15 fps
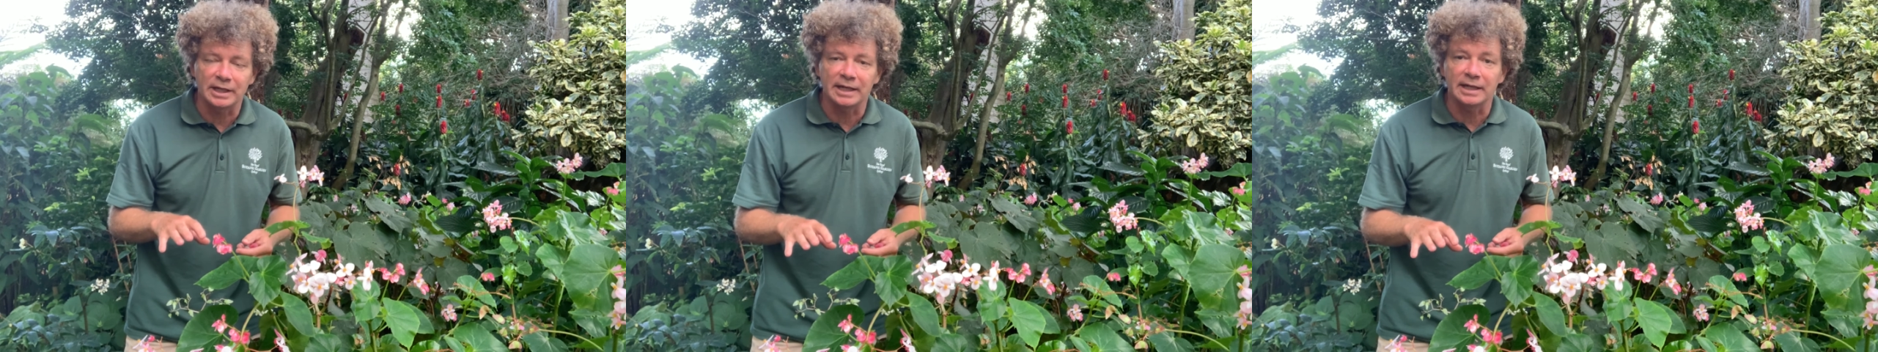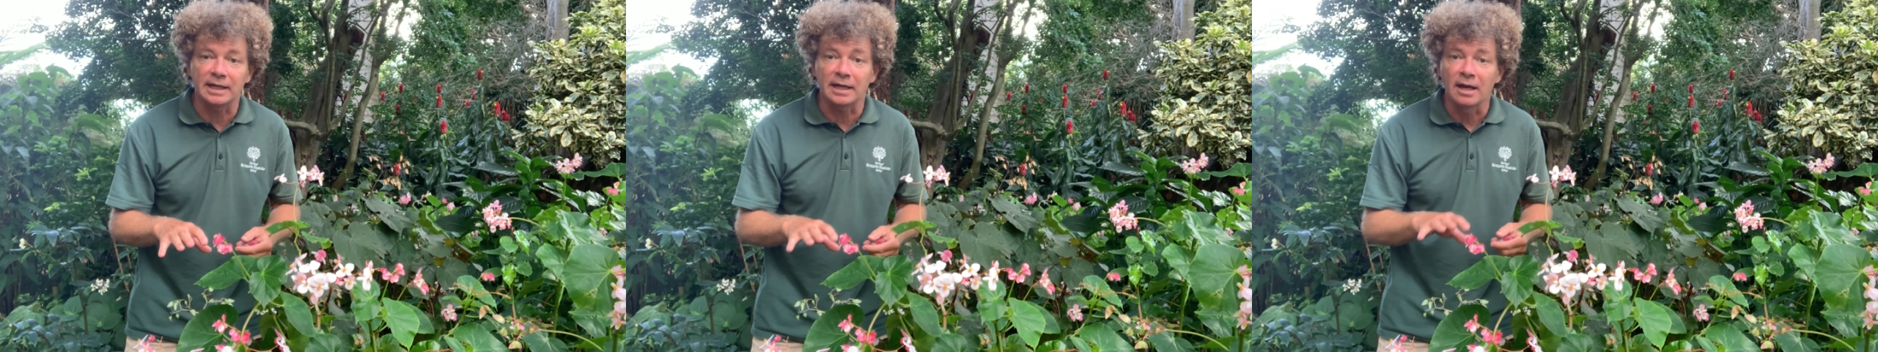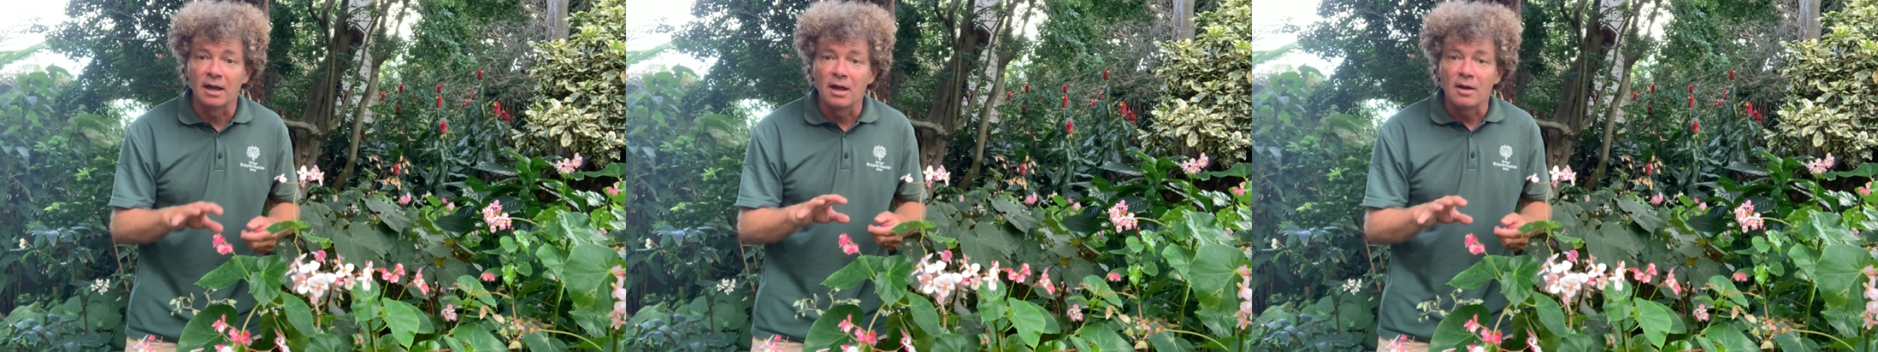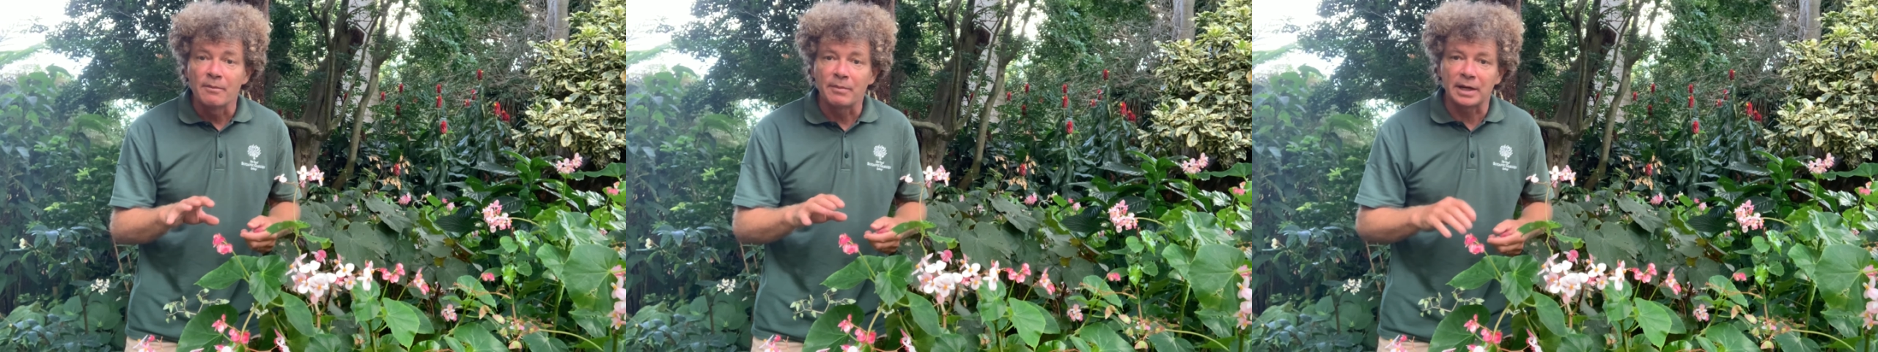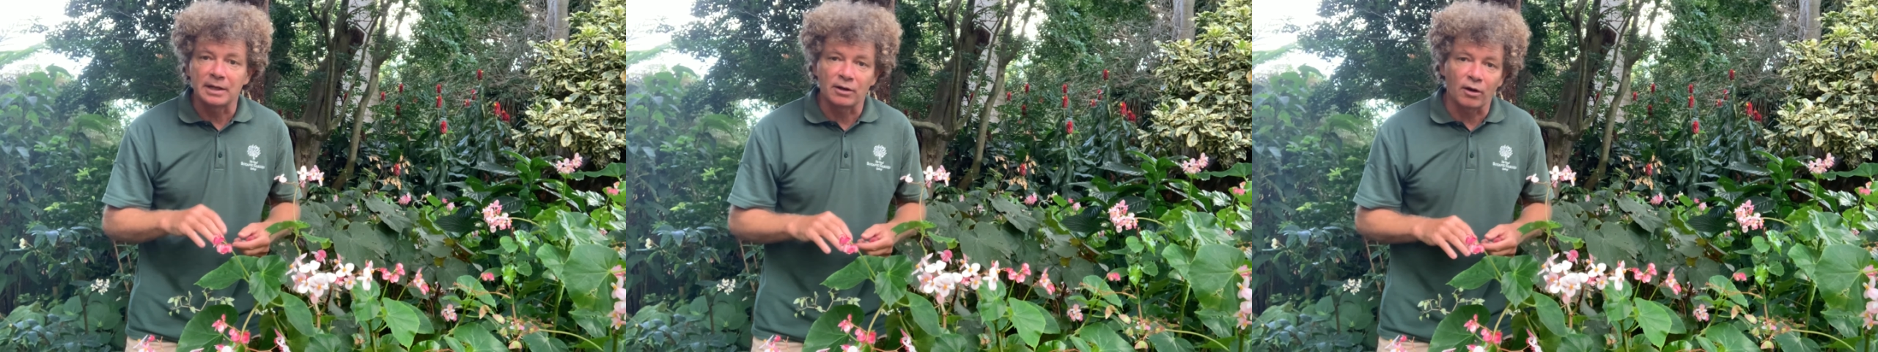Guinea,
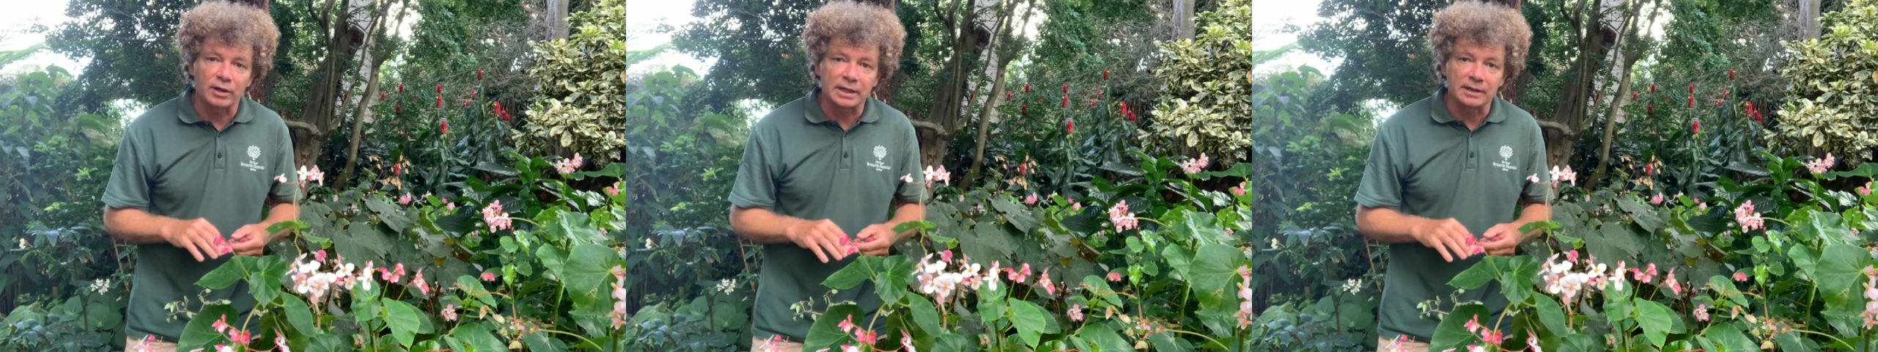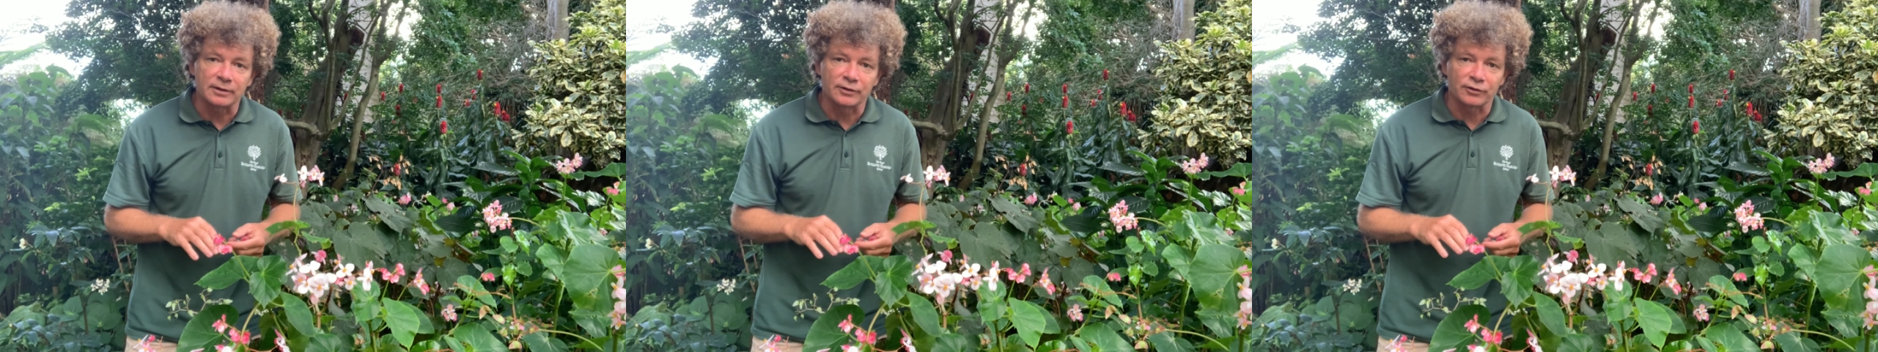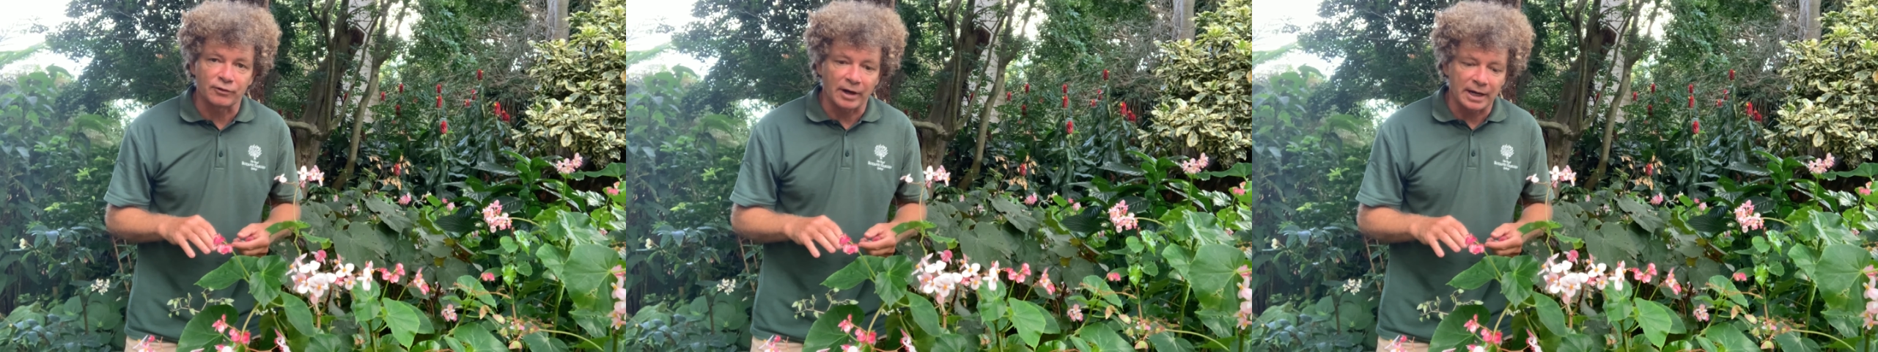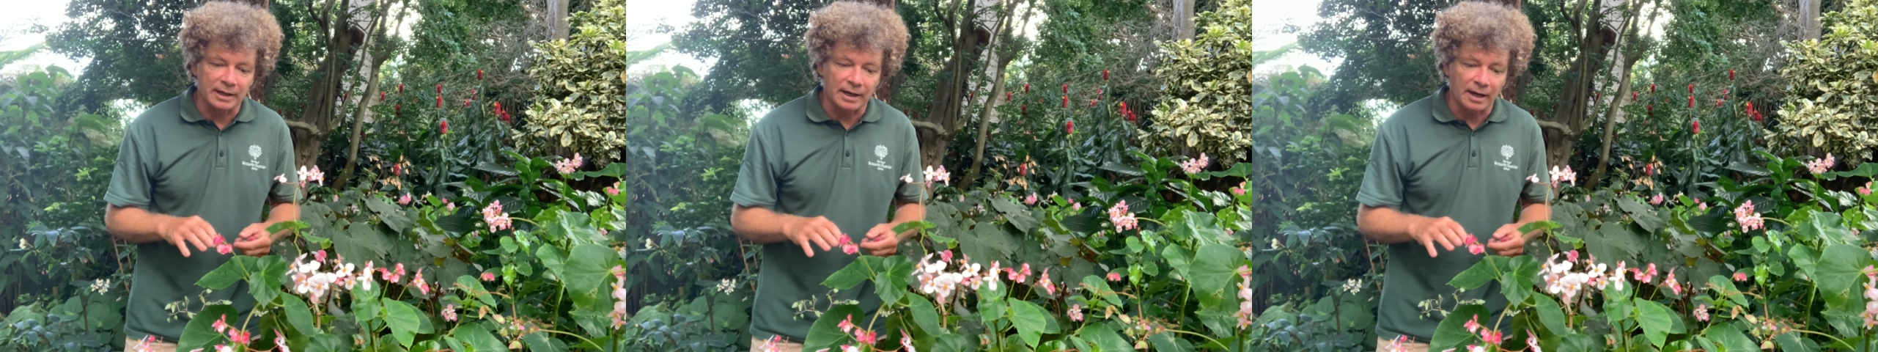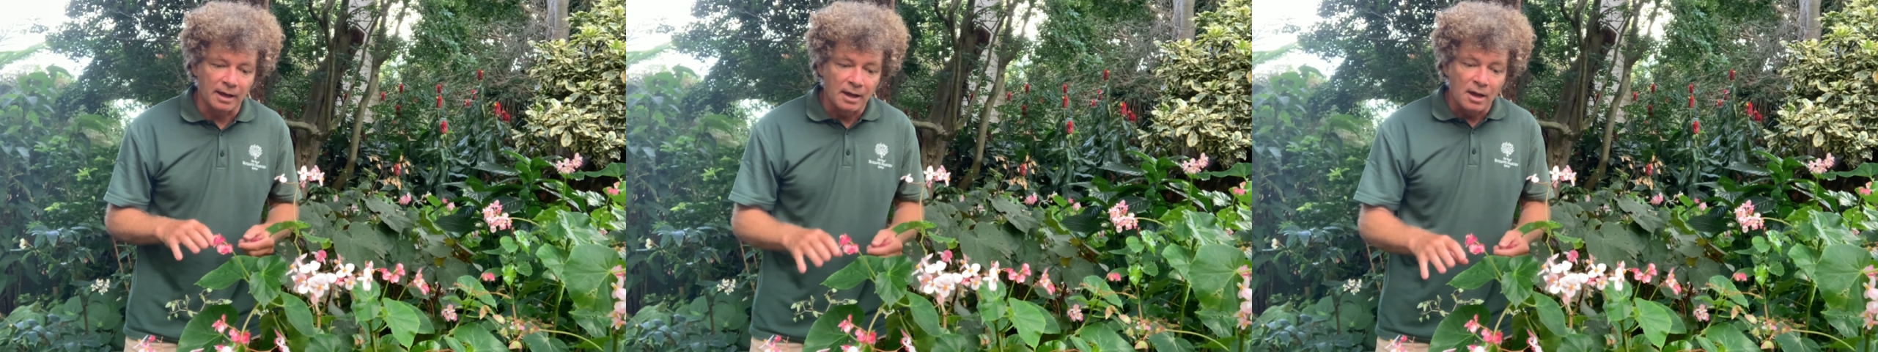but not in
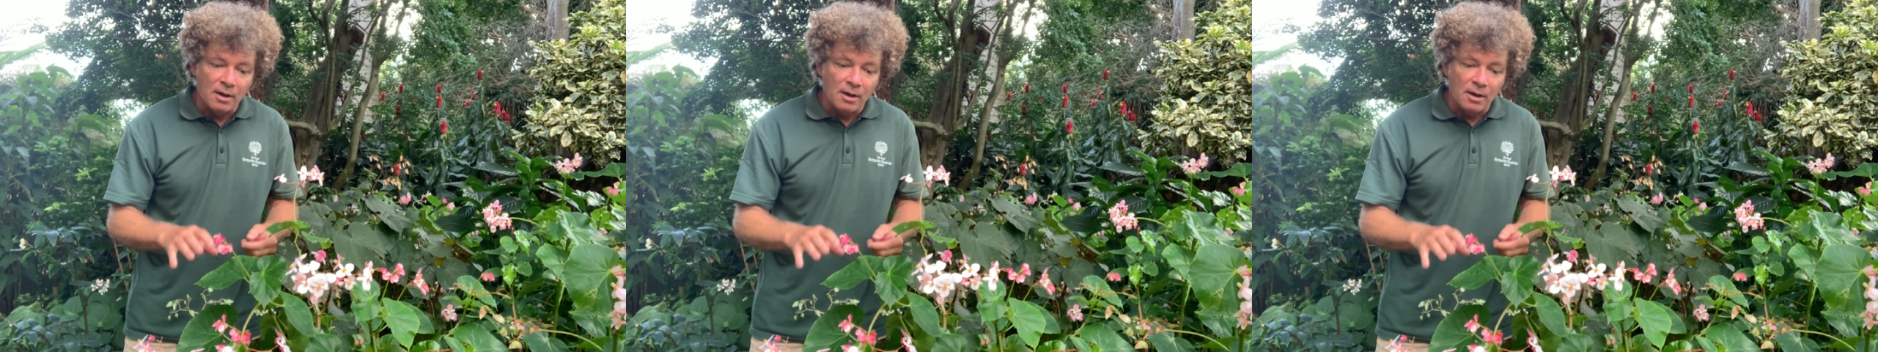Australia.